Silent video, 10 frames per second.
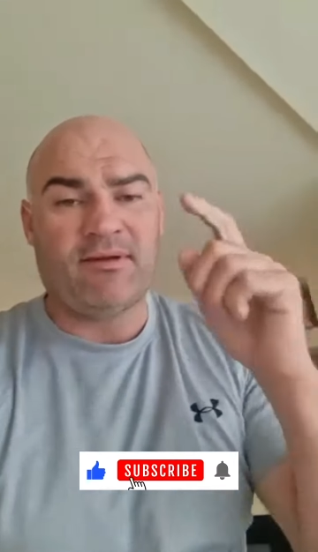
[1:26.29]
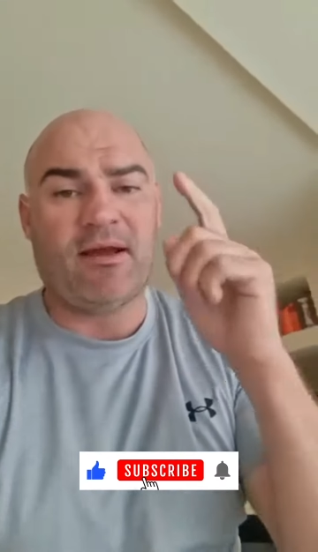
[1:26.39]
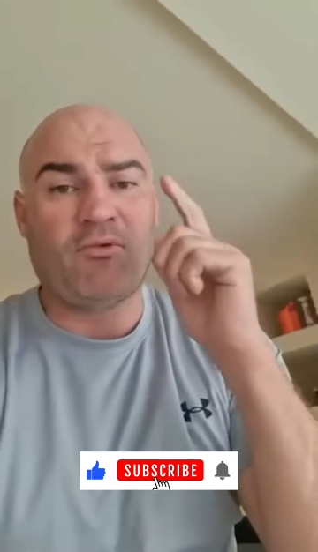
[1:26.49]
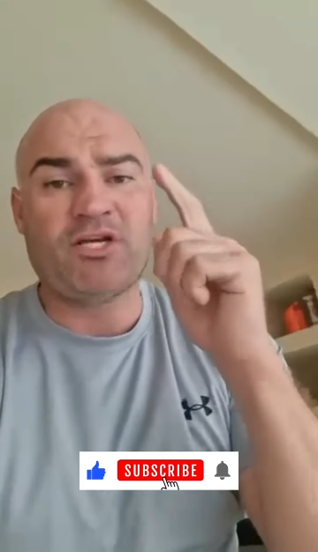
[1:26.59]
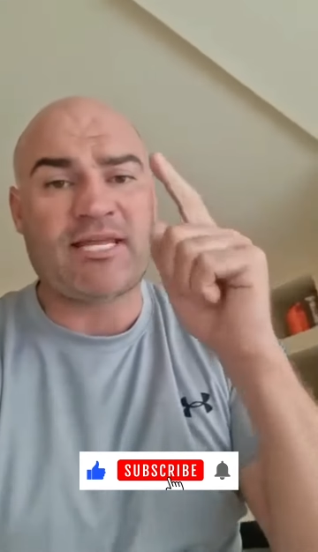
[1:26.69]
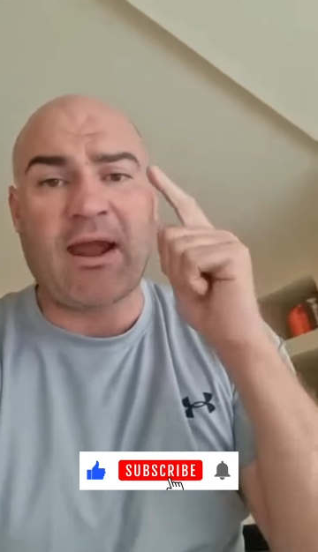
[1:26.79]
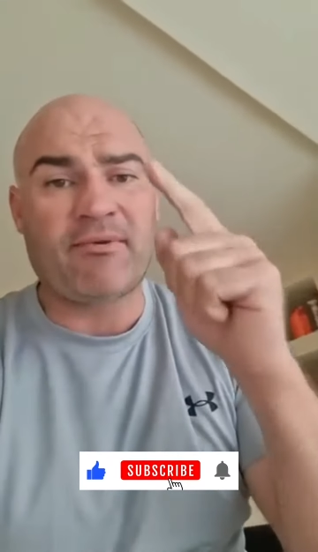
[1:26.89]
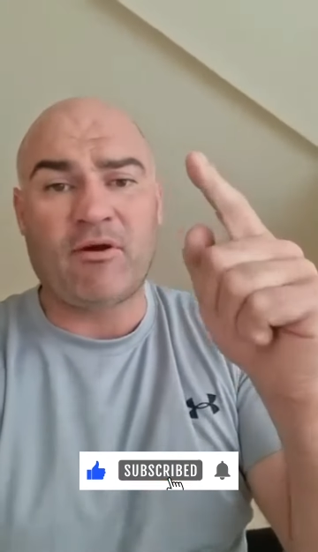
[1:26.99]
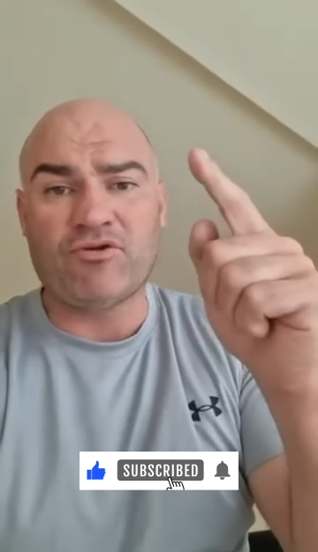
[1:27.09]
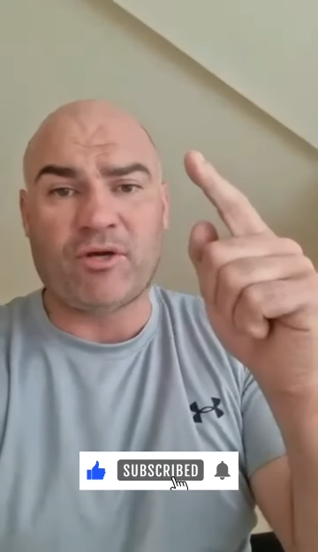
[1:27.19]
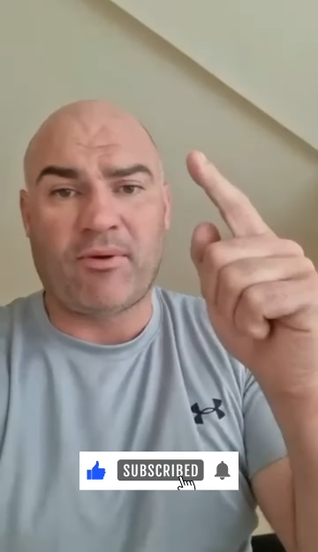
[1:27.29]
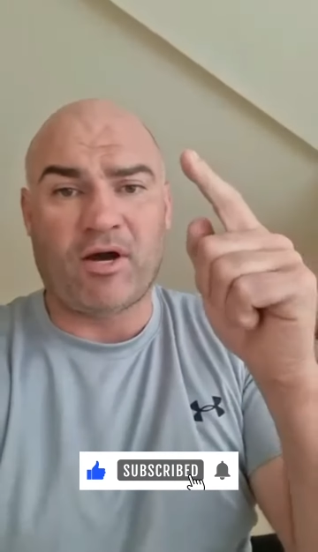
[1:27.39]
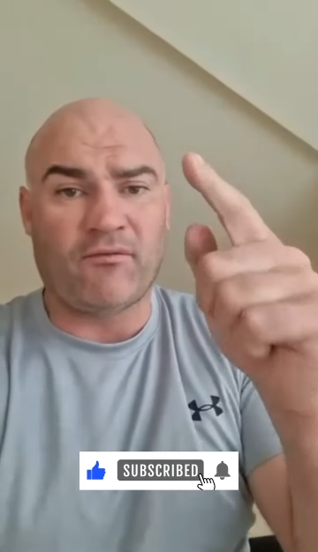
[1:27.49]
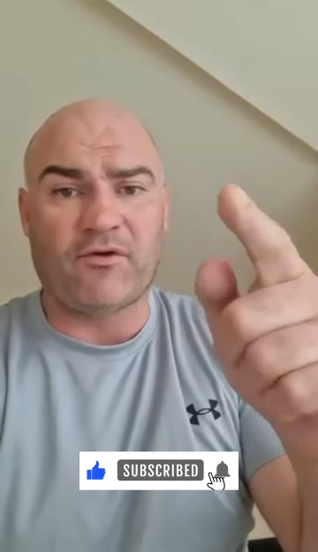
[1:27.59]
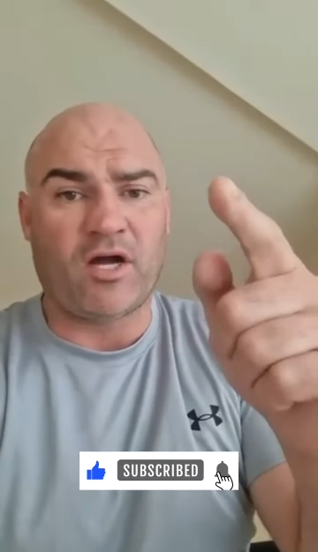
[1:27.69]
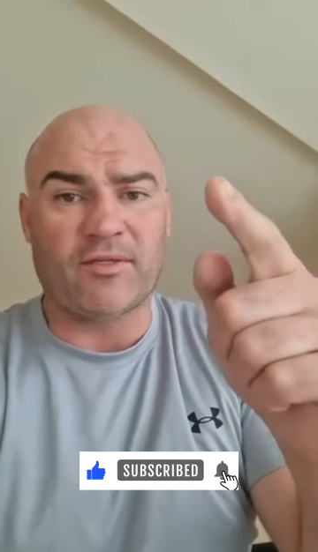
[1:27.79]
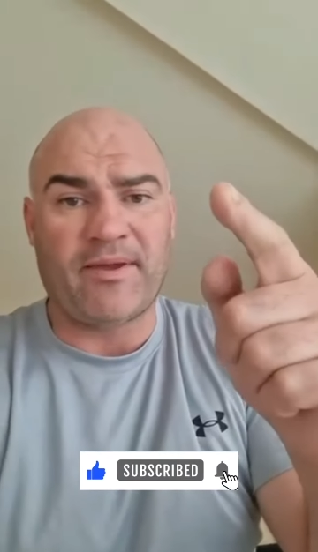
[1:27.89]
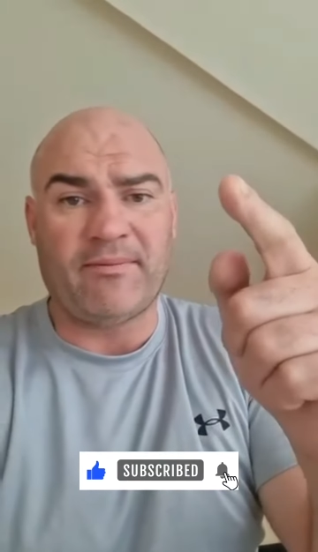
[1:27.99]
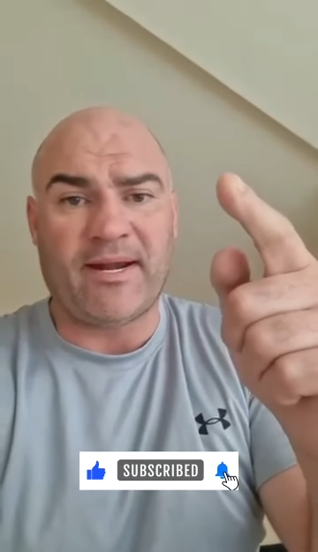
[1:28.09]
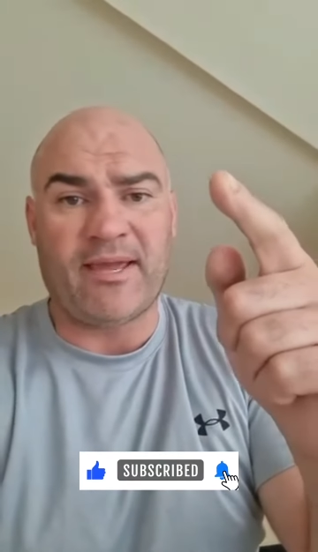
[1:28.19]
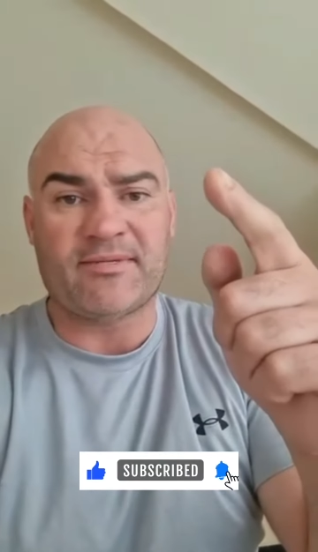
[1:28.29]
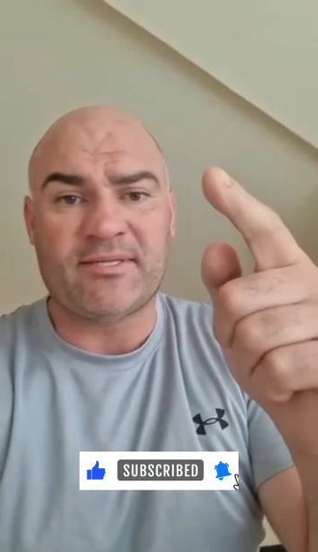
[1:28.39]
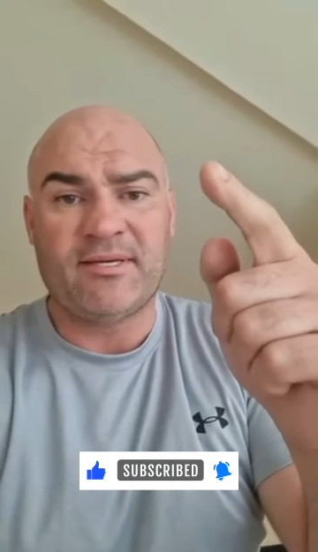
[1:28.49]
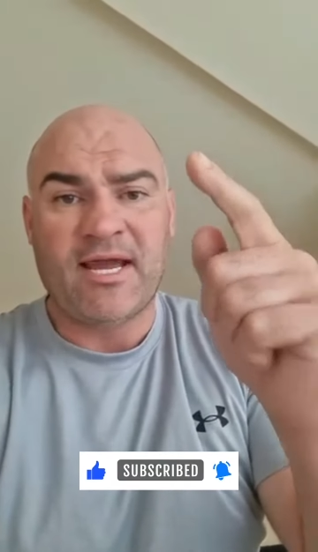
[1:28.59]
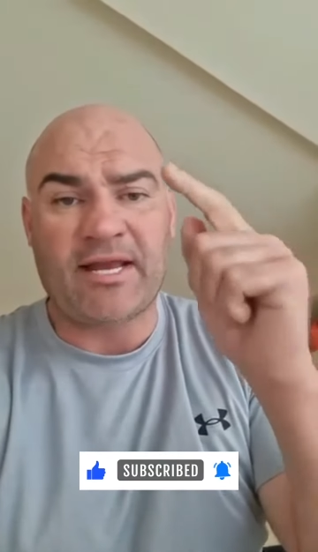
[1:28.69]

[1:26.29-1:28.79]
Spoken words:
I'm only starting with old John Paul over calling the people names.